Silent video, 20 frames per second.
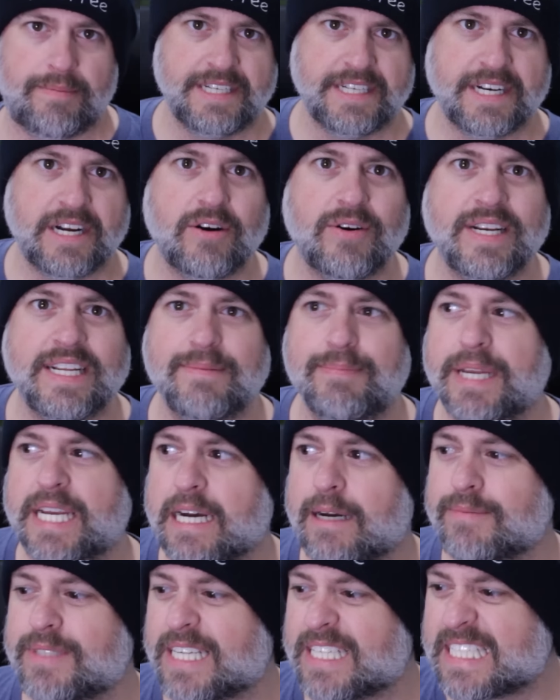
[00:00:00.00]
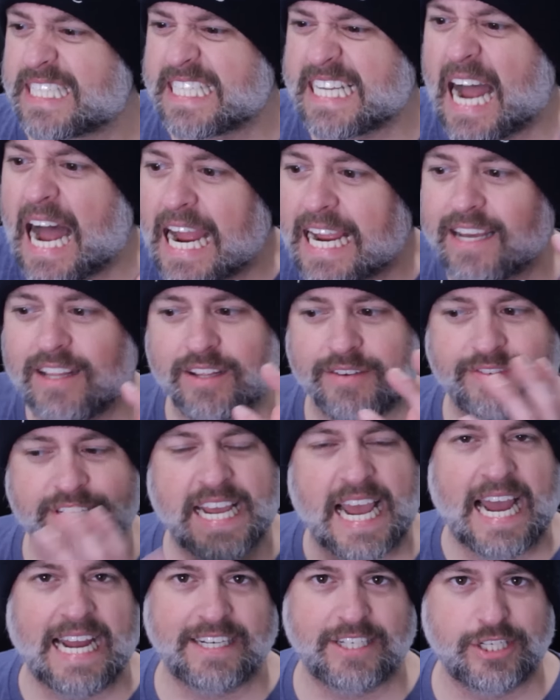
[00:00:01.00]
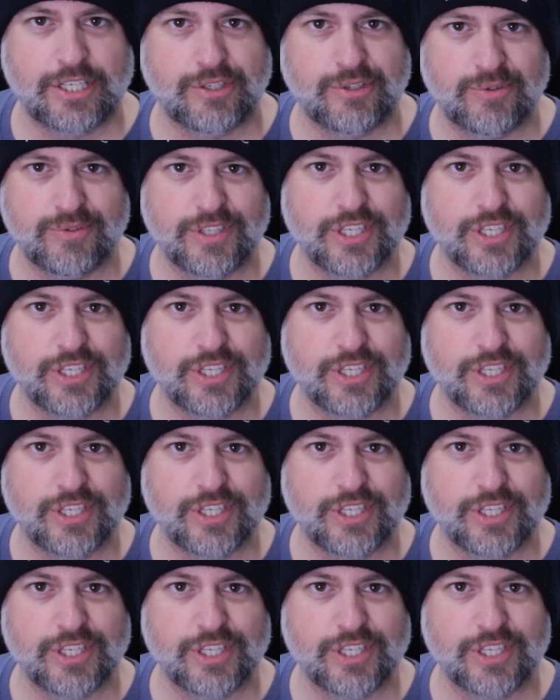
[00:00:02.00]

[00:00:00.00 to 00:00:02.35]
you know, and it becomes a style of tattoo.